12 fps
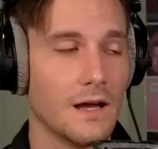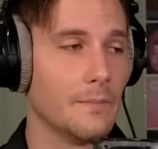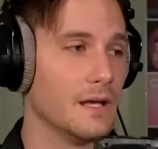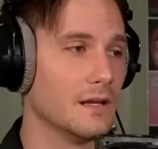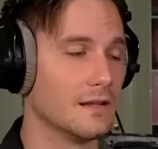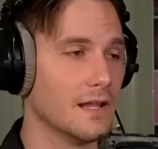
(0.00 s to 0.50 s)

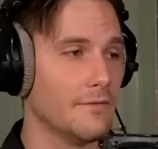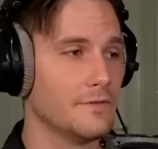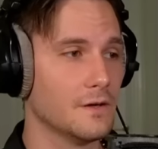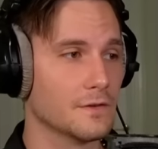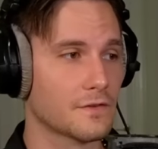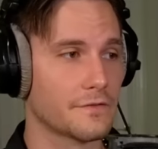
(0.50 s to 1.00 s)
mean, love
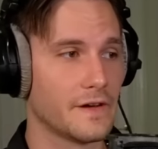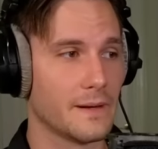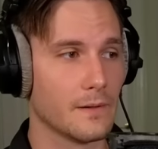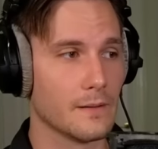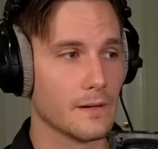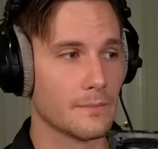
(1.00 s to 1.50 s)
notes for
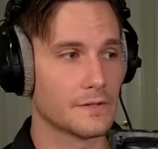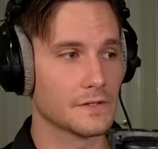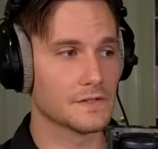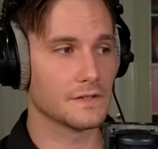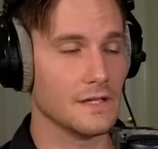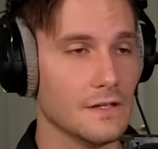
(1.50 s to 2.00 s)
family
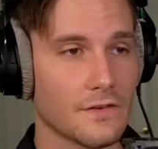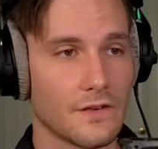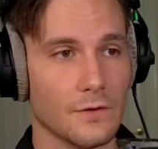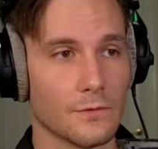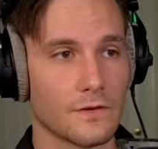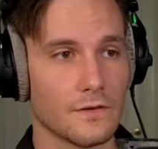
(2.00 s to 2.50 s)
members is
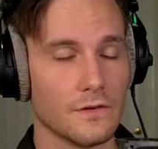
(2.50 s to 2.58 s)
cute.